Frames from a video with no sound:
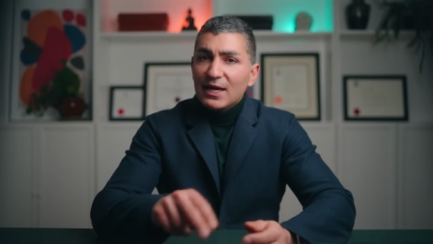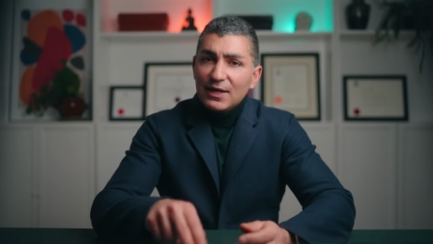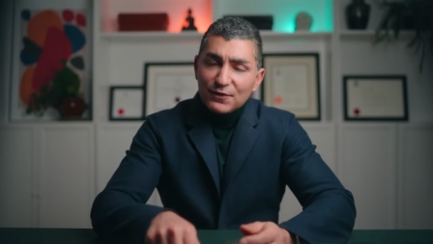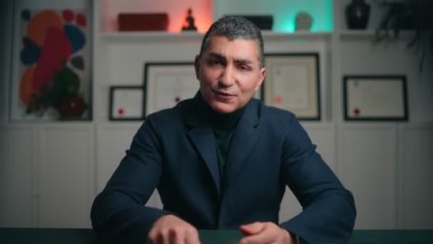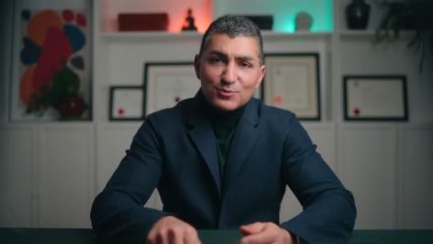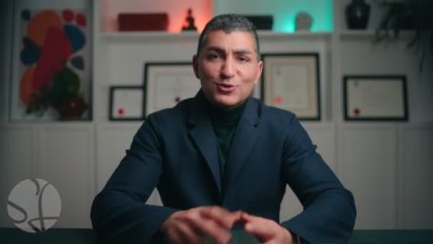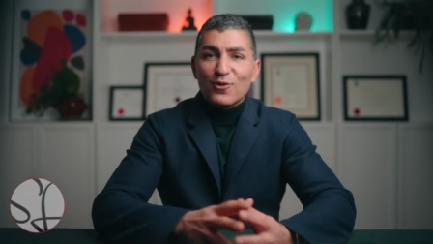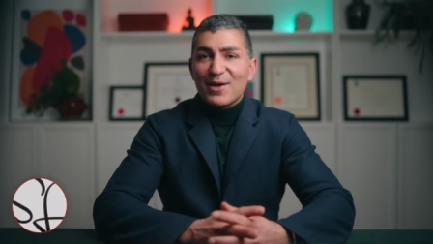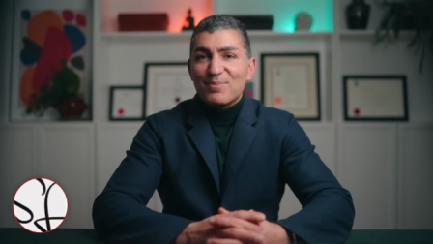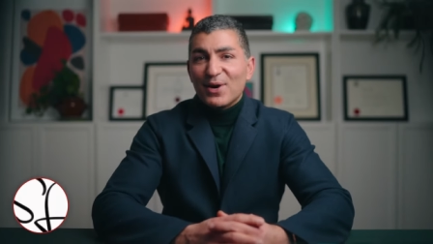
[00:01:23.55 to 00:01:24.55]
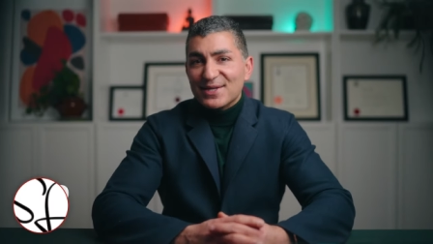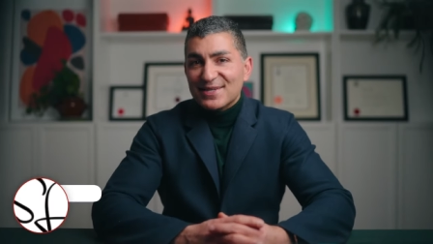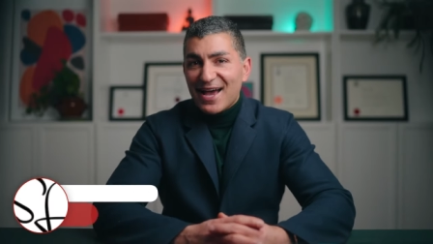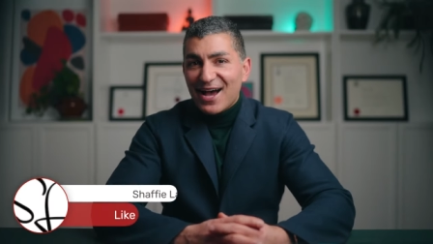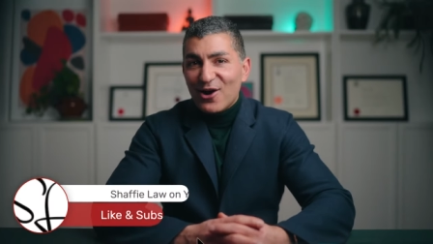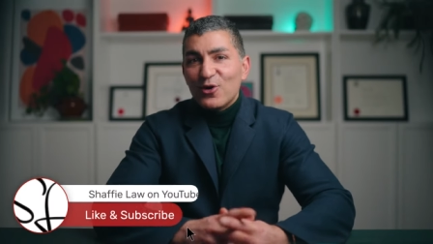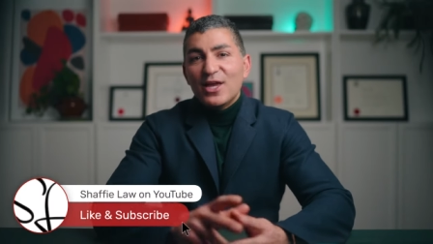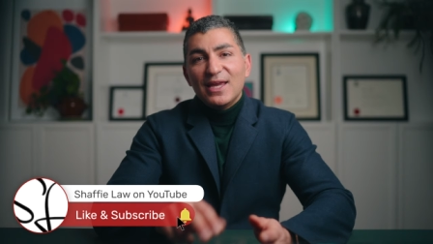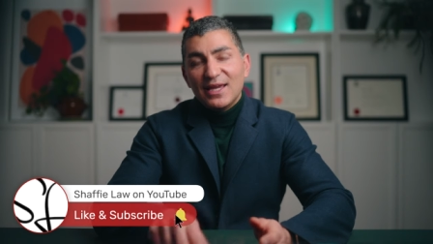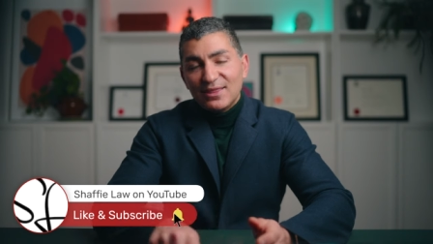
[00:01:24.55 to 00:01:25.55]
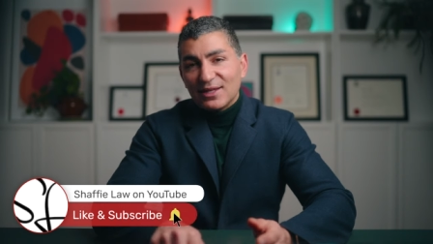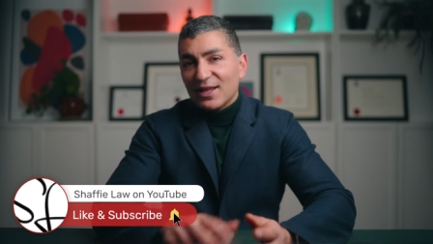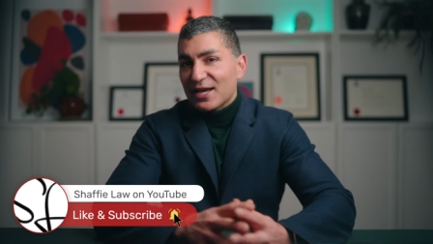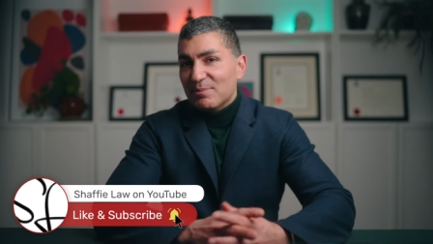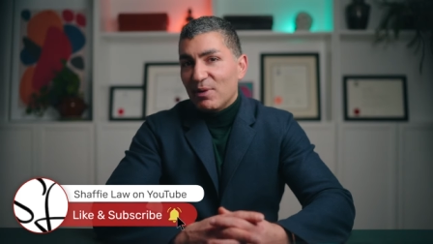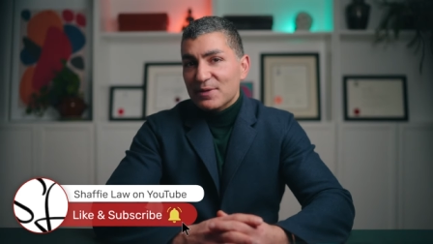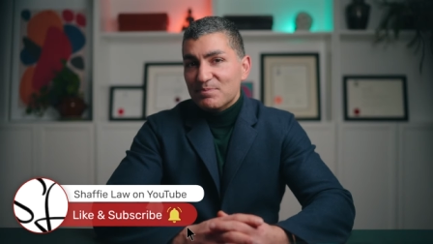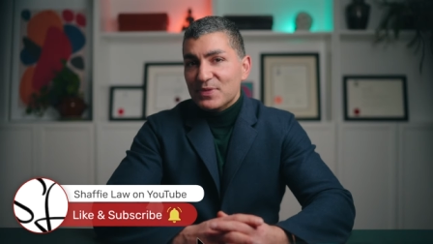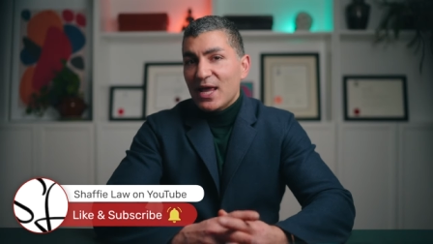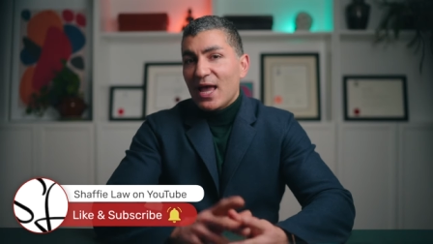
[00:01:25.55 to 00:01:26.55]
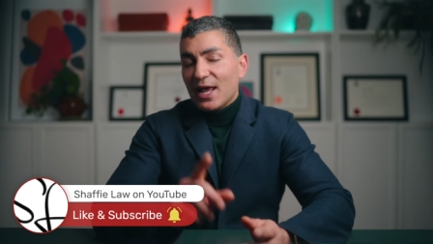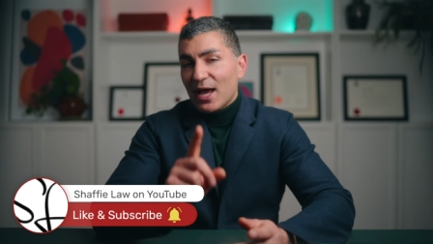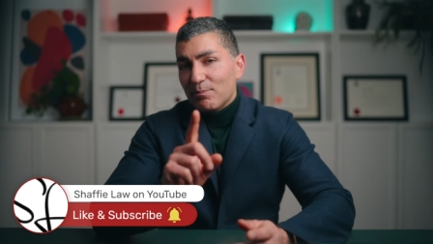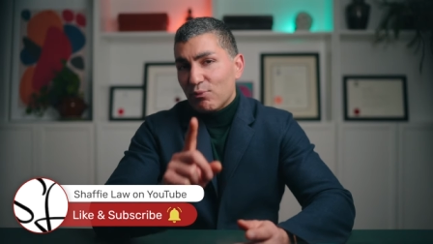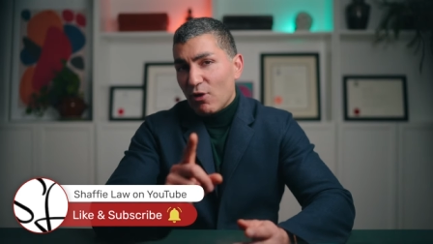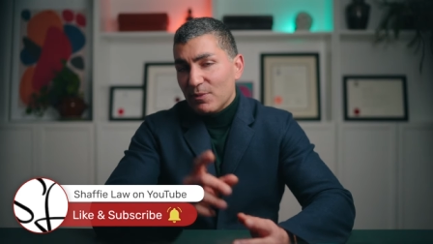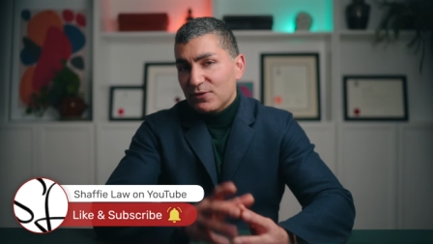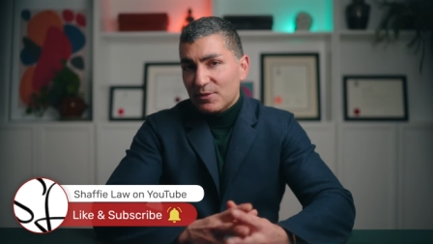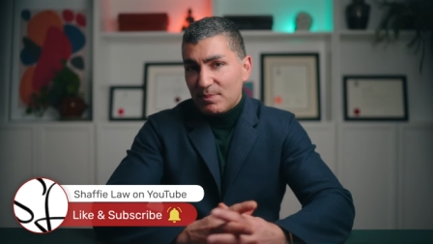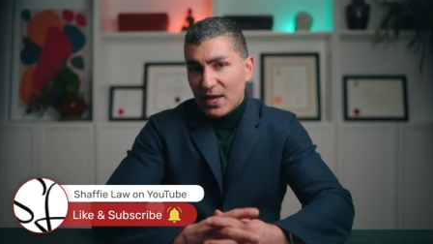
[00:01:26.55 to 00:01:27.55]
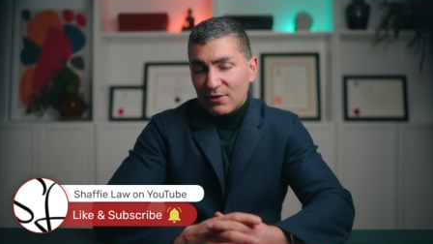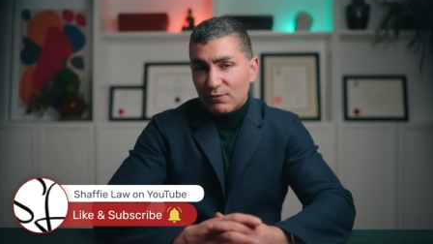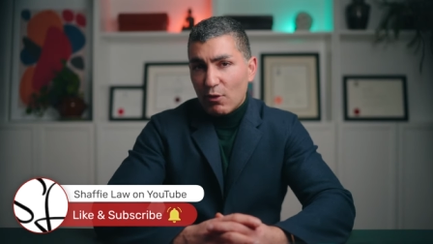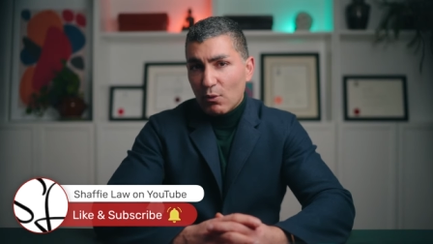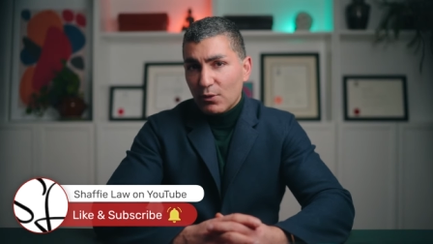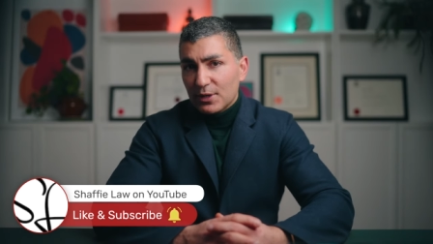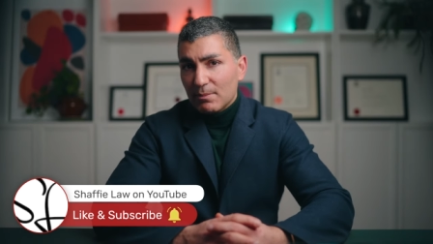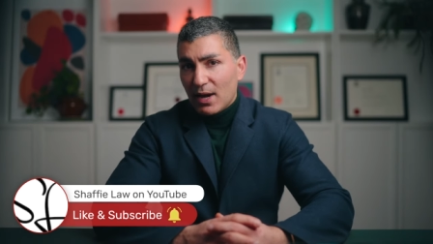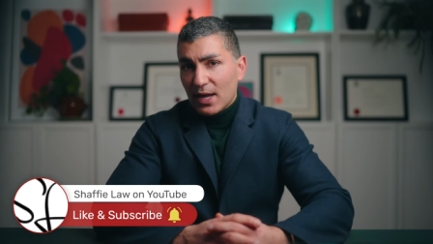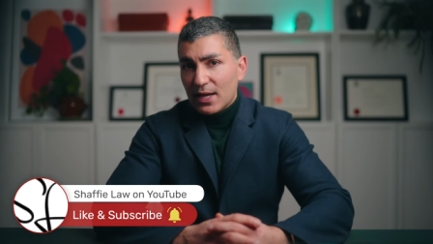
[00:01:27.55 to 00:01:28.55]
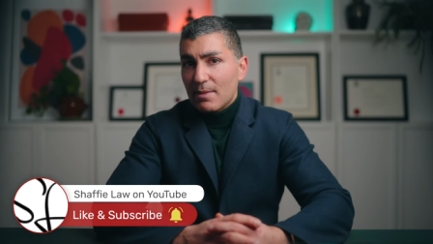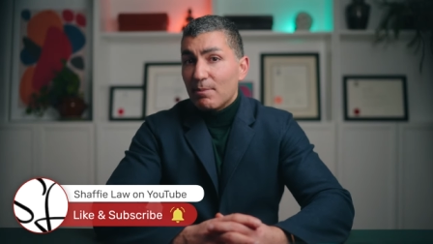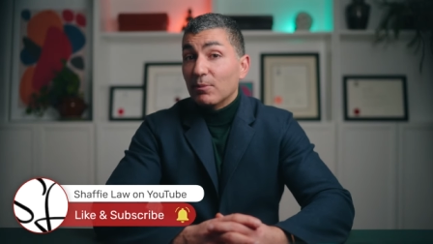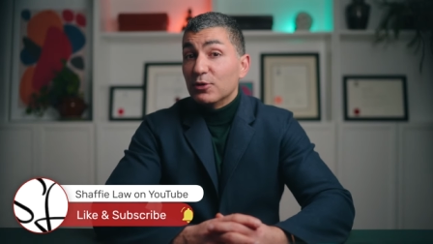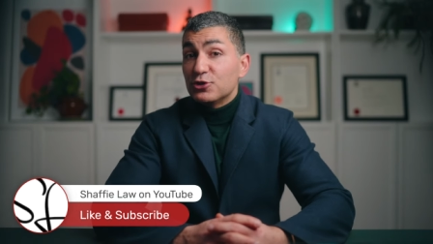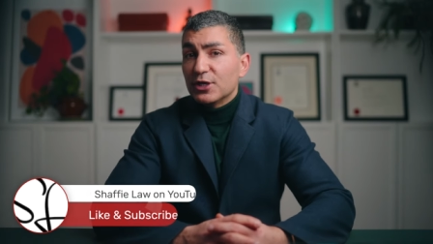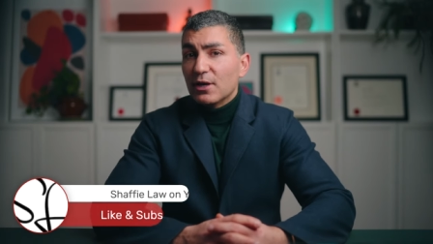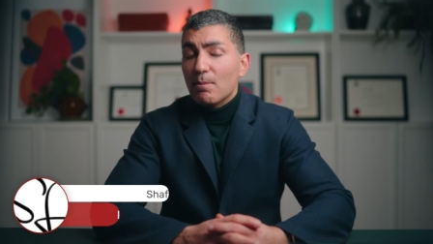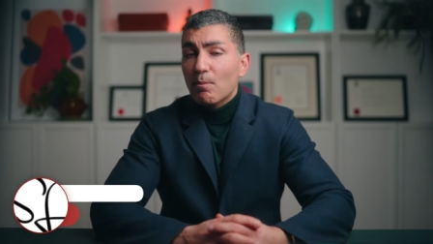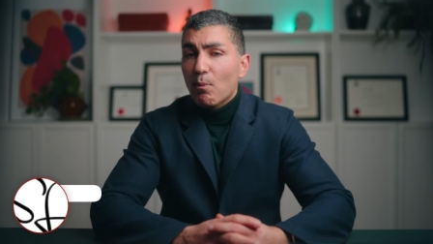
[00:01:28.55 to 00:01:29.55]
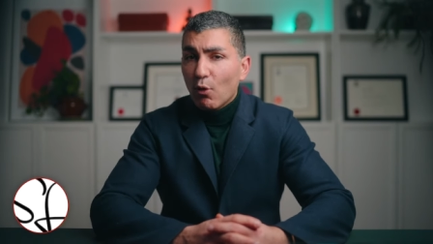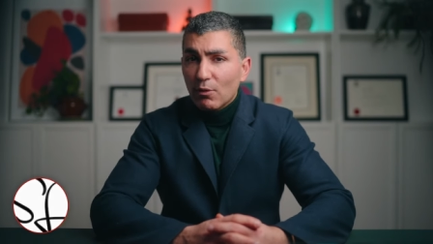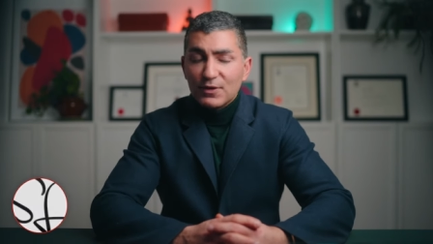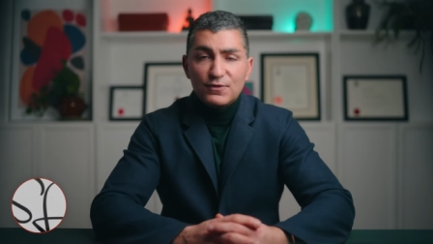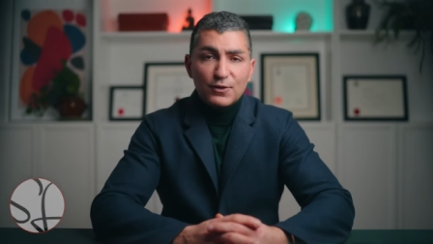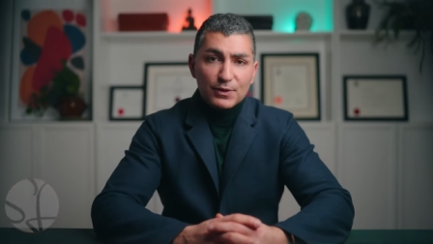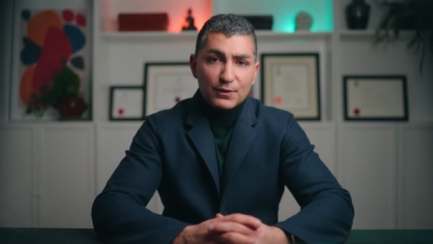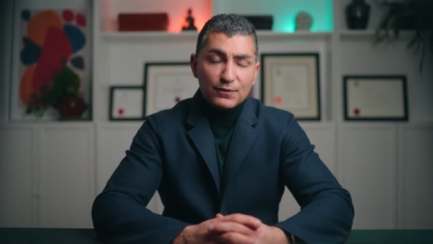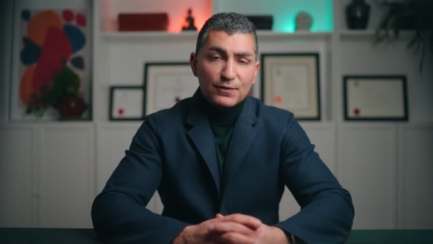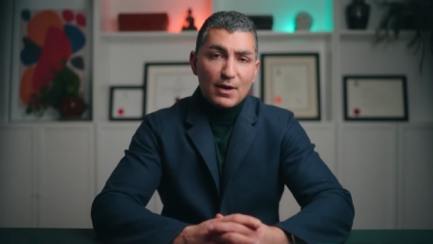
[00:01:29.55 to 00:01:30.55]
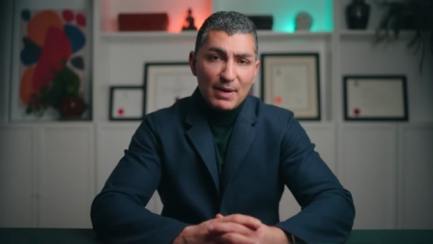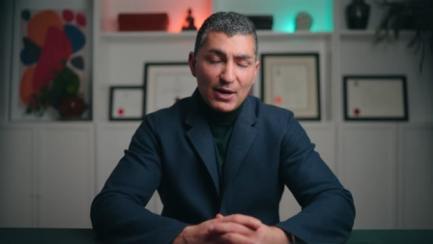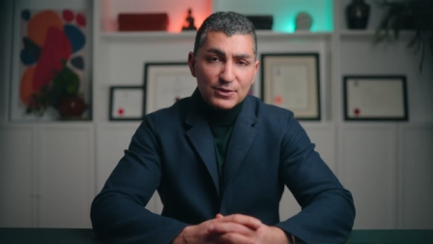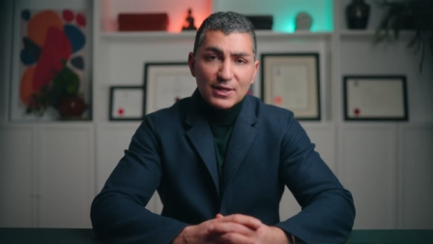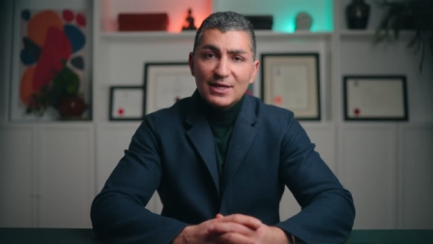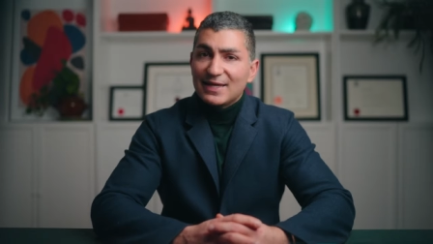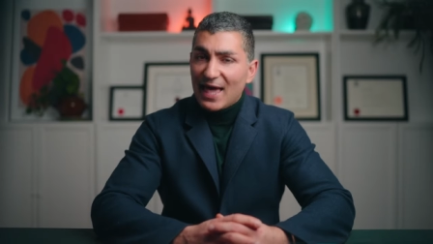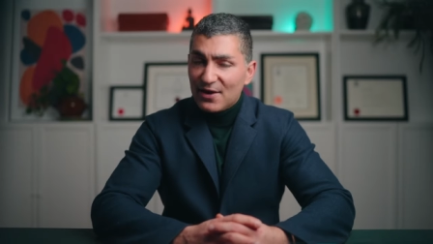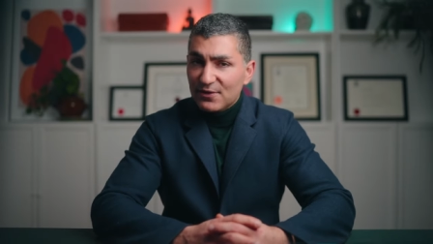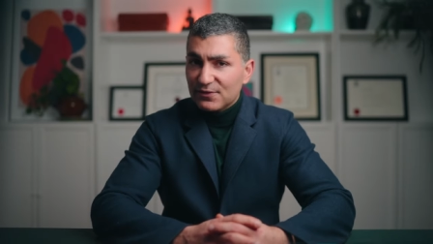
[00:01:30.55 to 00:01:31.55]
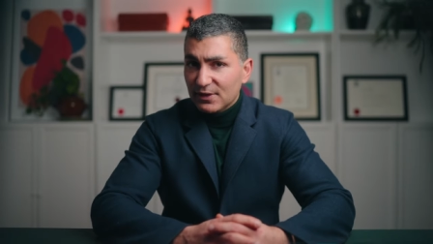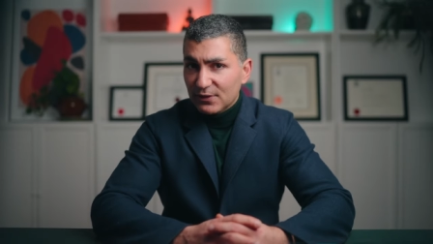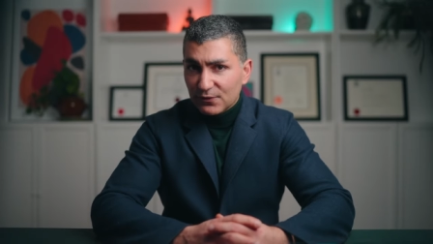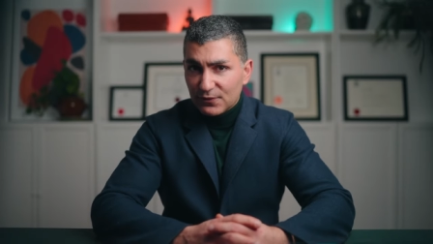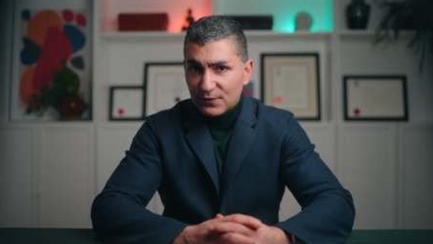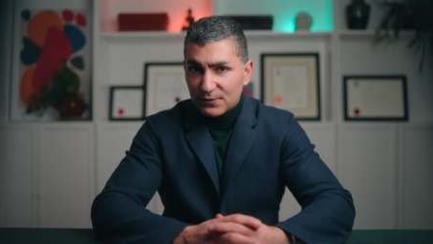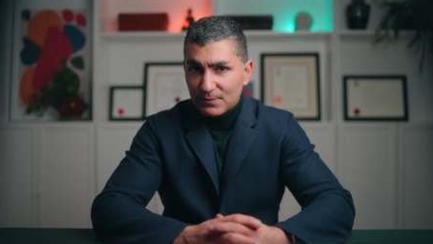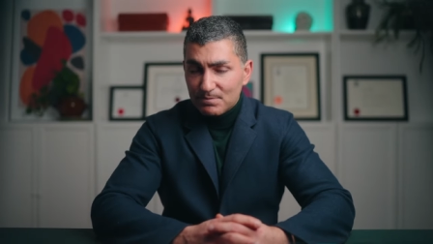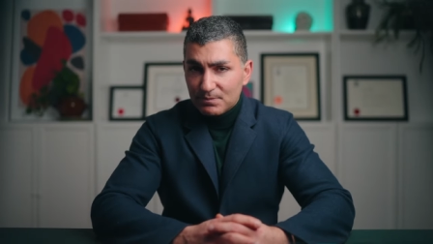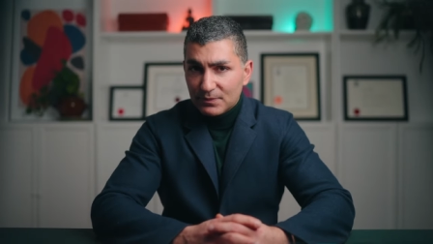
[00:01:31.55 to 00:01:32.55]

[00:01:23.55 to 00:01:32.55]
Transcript: hit the subscribe button now, hit the like button, and I promise to pay it forward by publishing more materials about Canada's legal system.